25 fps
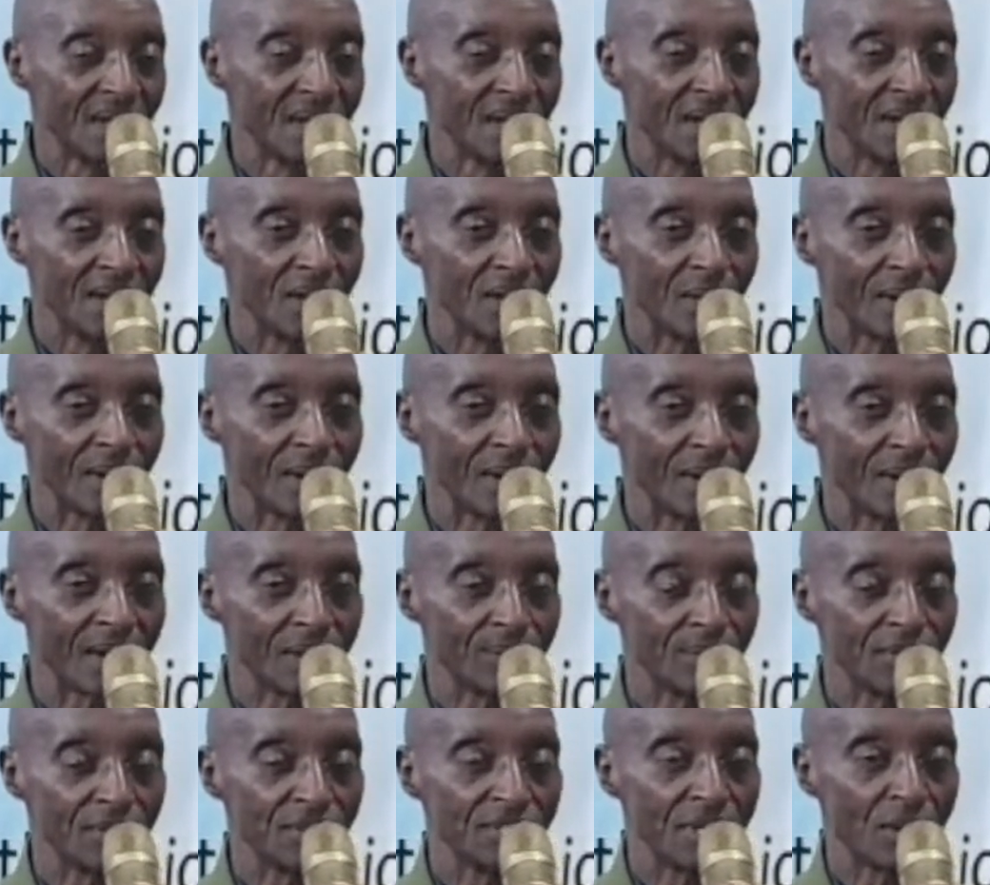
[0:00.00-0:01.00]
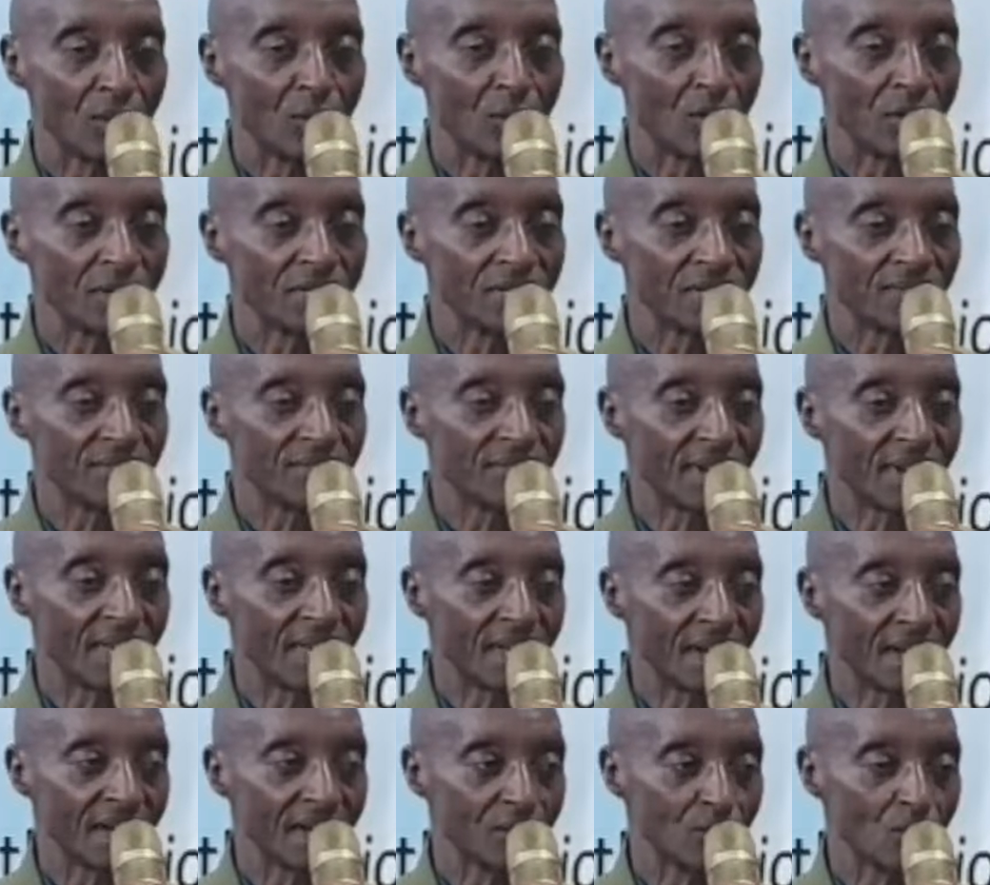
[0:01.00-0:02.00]
Na wakaribisha wote
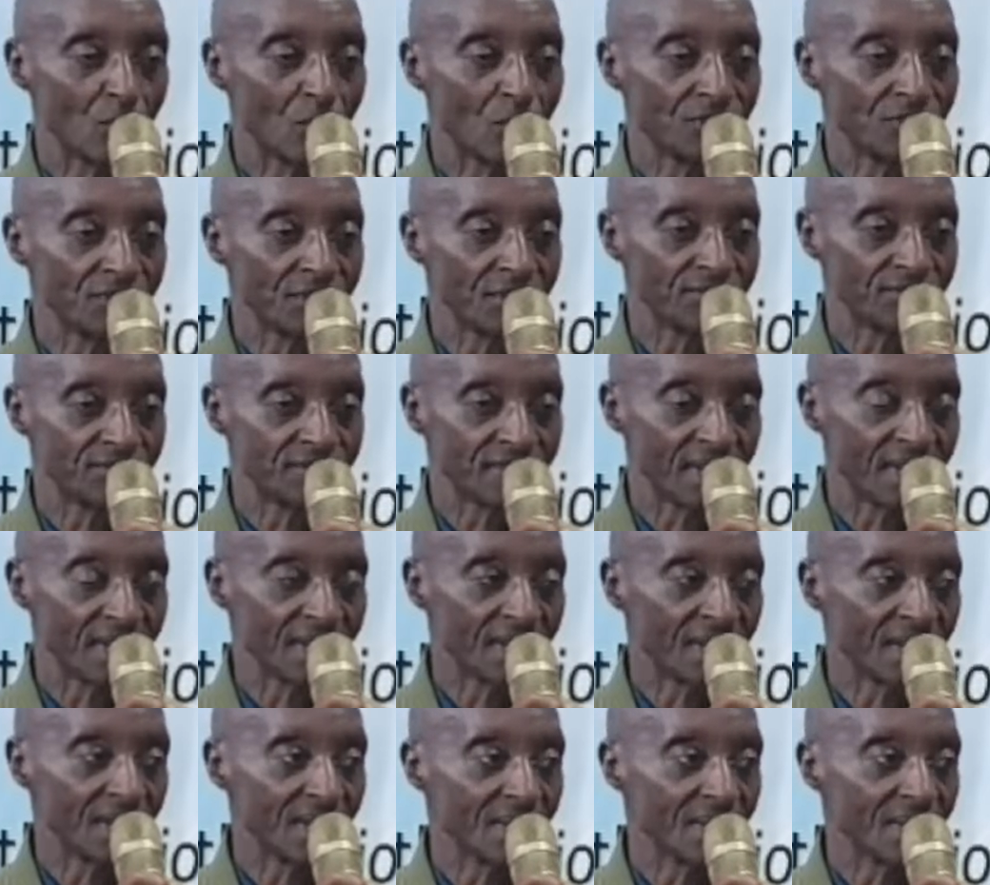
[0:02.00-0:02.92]
Fire and Worship Center.